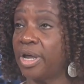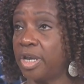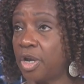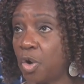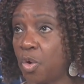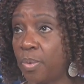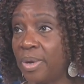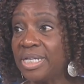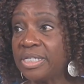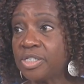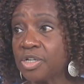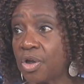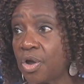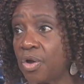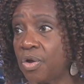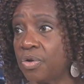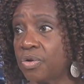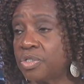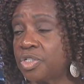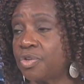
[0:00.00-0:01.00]
It always
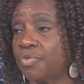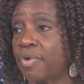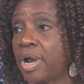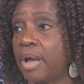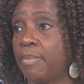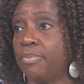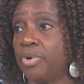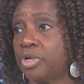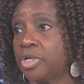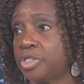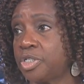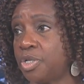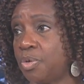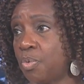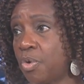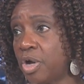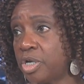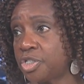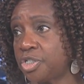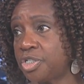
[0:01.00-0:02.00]
occurs around Booker T.
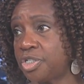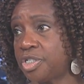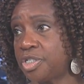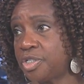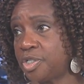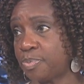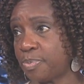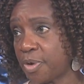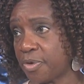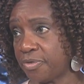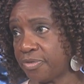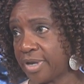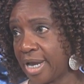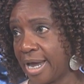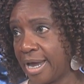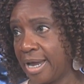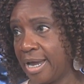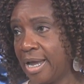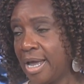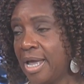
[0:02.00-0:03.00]
Washington's
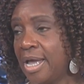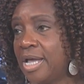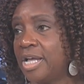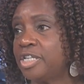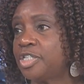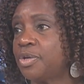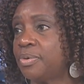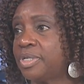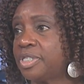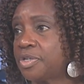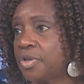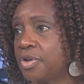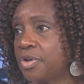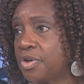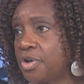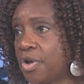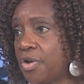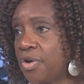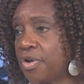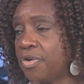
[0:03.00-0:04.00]
birthday. Okay. So it's going to
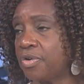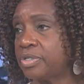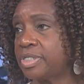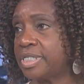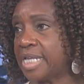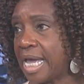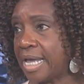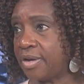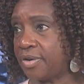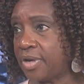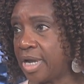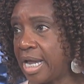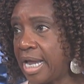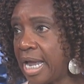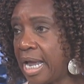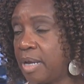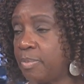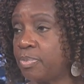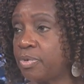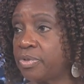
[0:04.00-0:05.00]
occur Saturday,
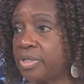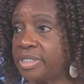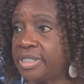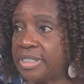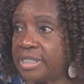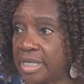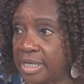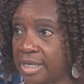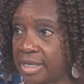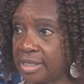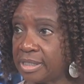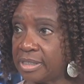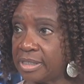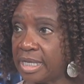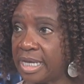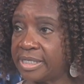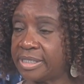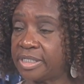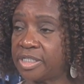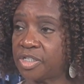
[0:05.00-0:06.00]
April the 6th
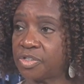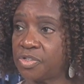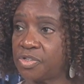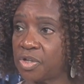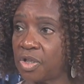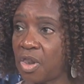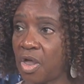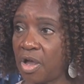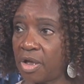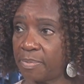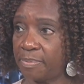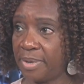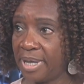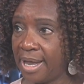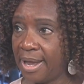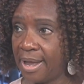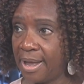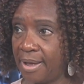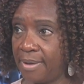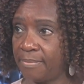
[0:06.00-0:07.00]
at 6 o'clock
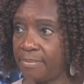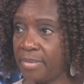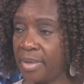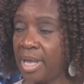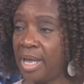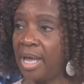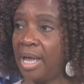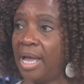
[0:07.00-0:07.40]
p.m.